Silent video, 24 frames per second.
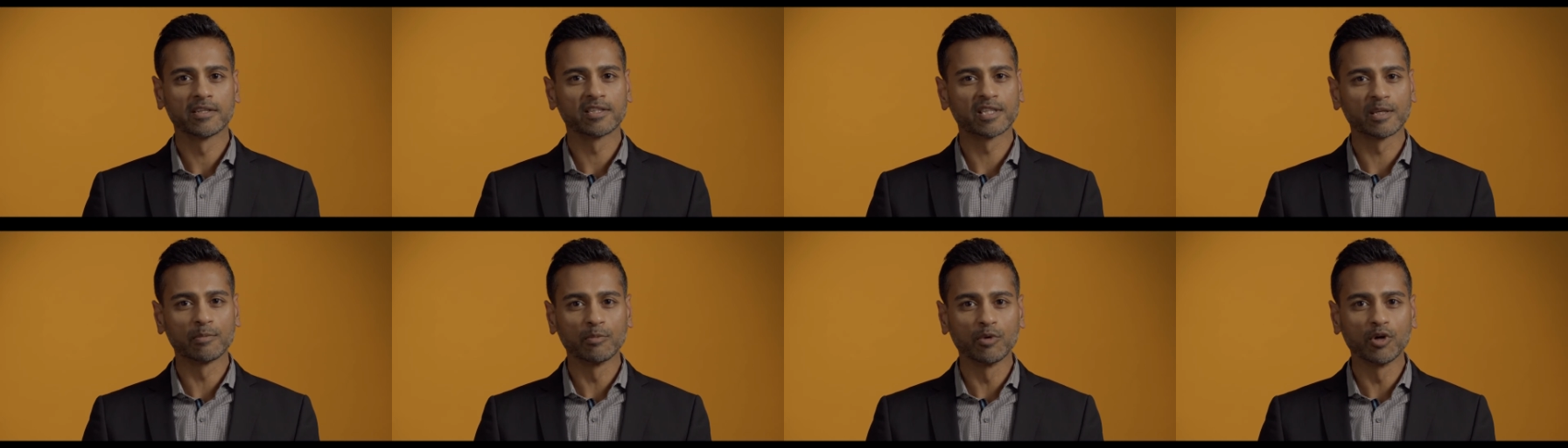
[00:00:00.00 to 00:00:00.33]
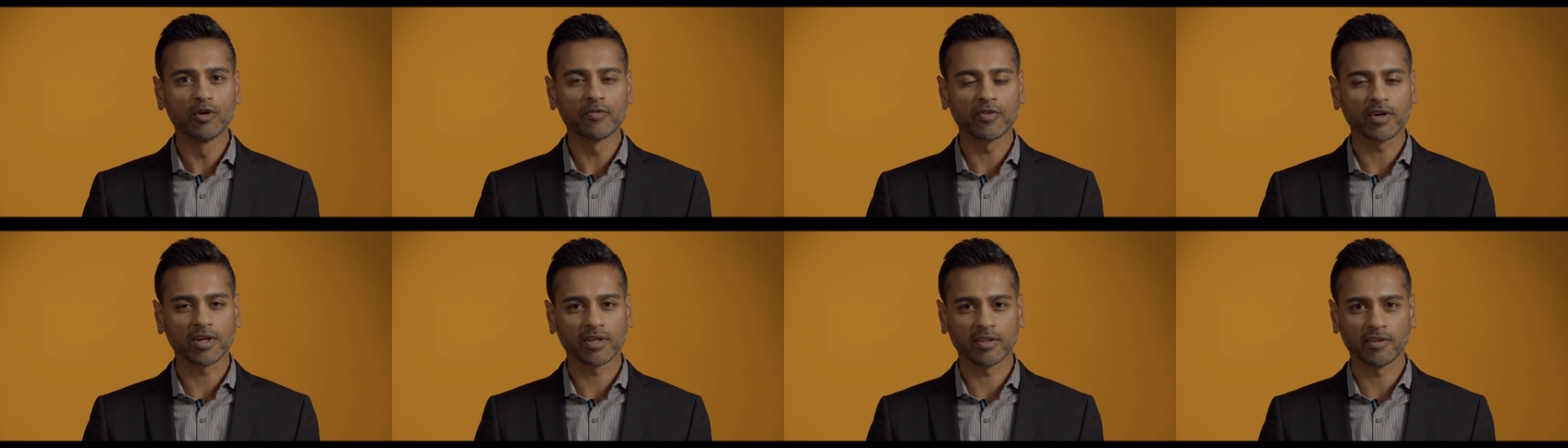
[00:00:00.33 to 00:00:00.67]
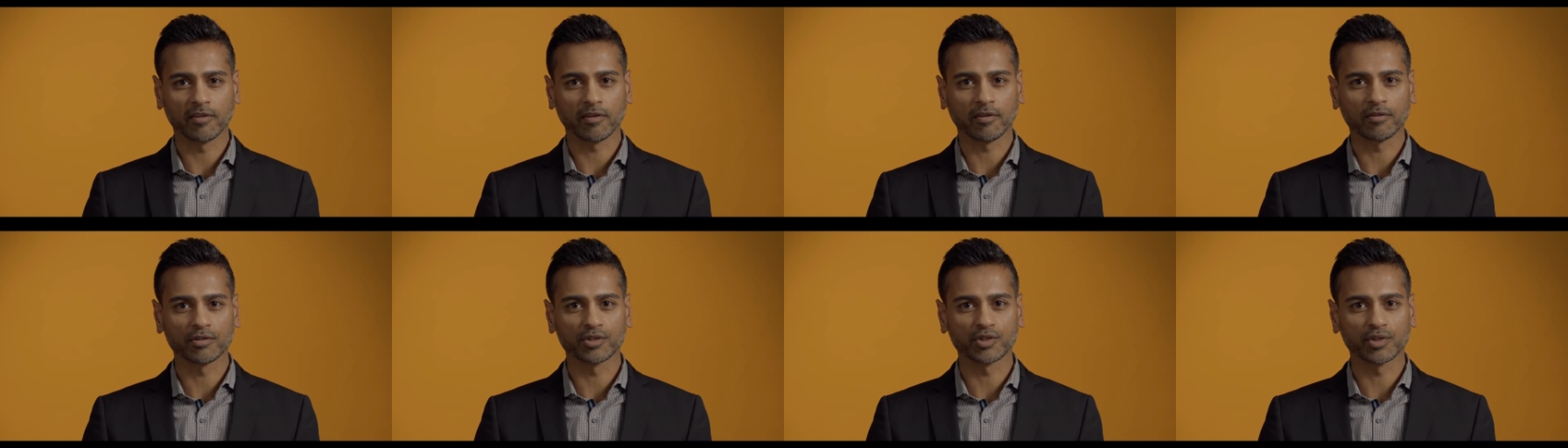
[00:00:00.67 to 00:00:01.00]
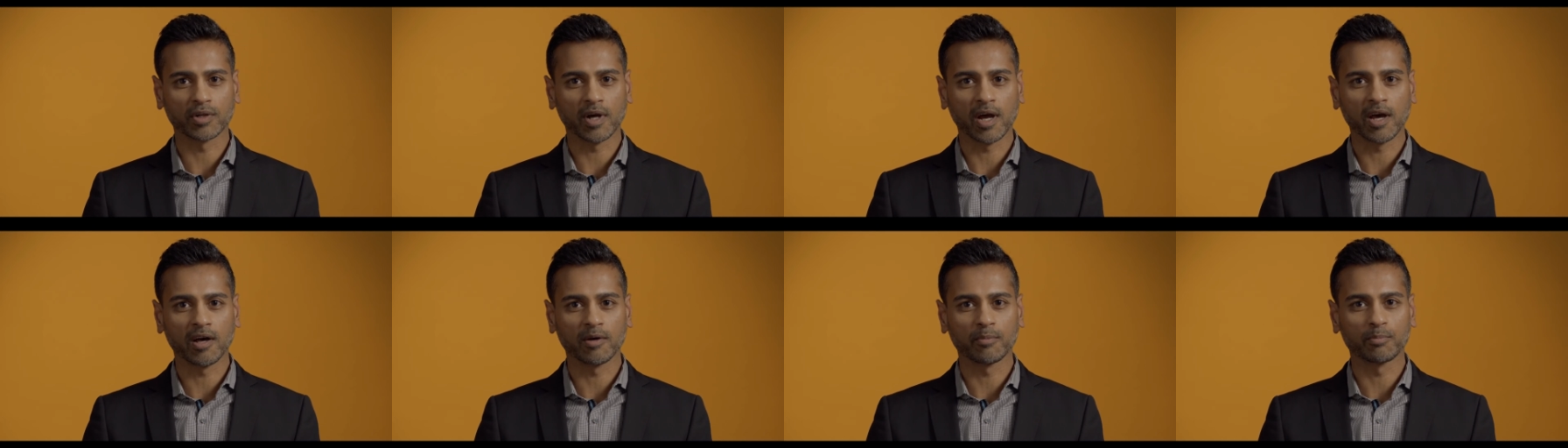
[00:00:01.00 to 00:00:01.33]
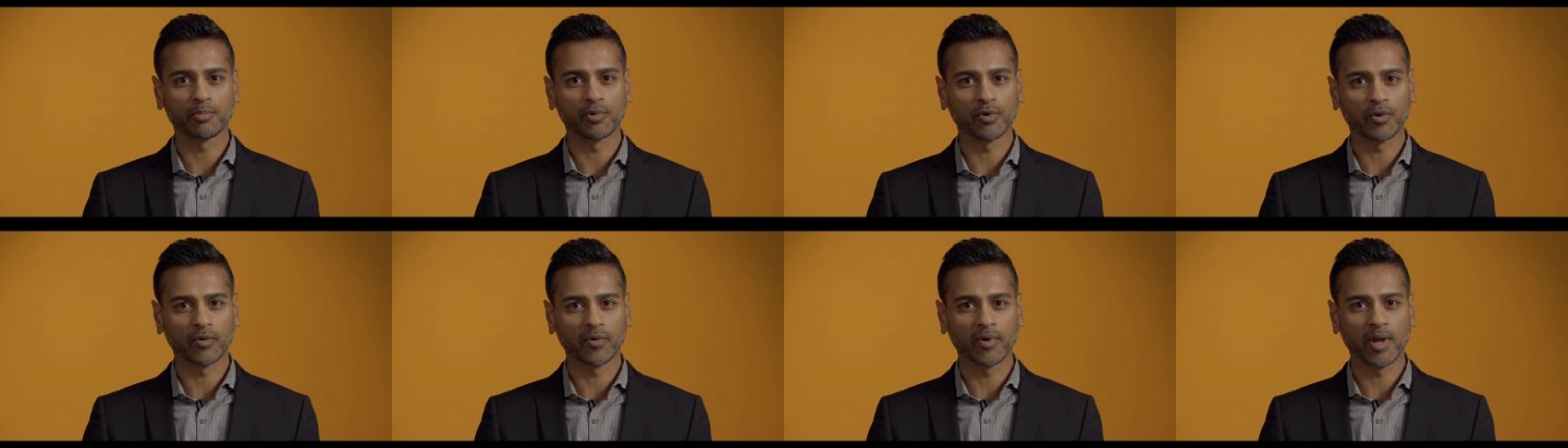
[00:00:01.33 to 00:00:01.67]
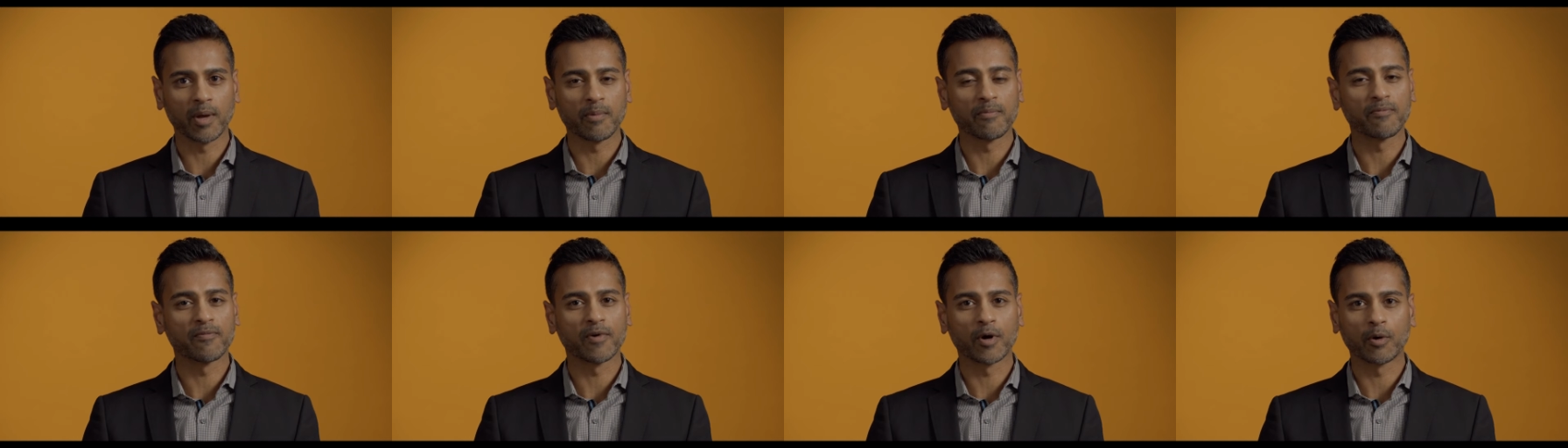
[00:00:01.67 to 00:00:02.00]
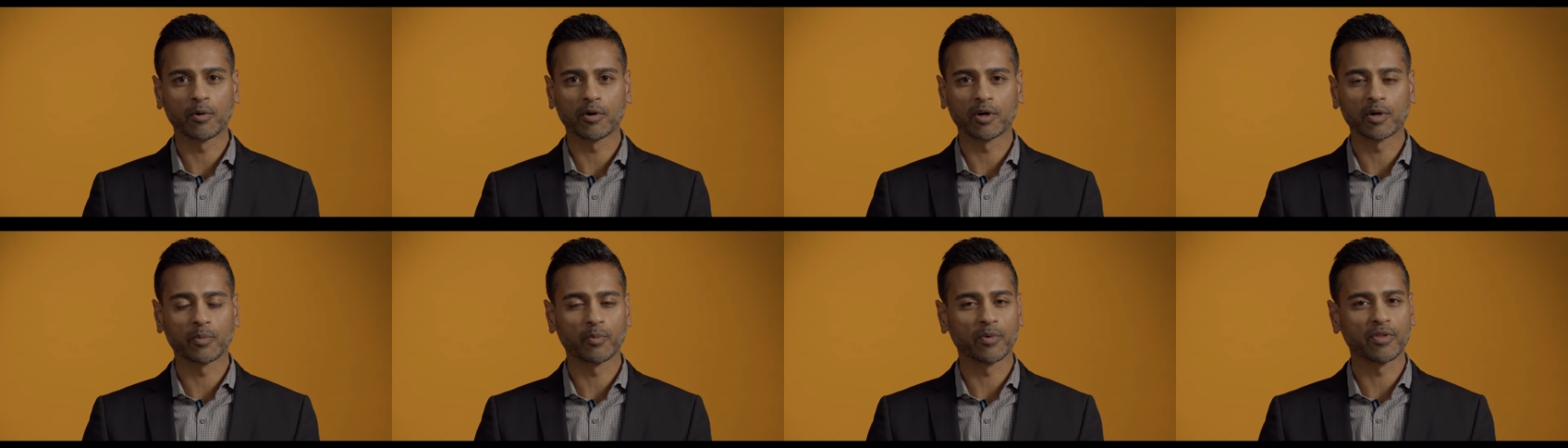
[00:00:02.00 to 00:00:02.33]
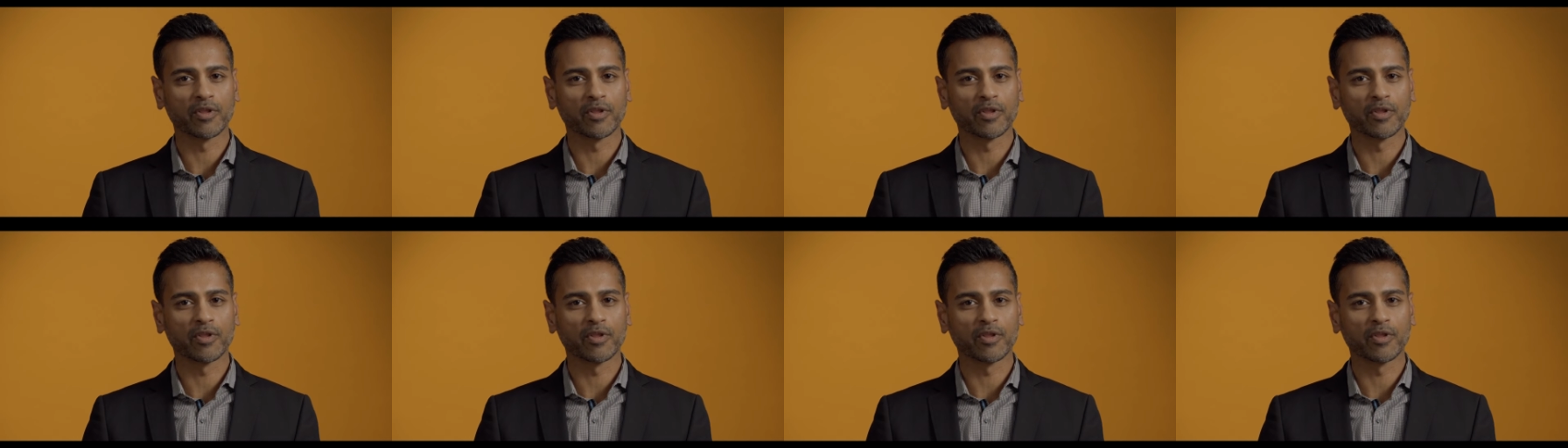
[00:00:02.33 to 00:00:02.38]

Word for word: to move our clinical trial program forward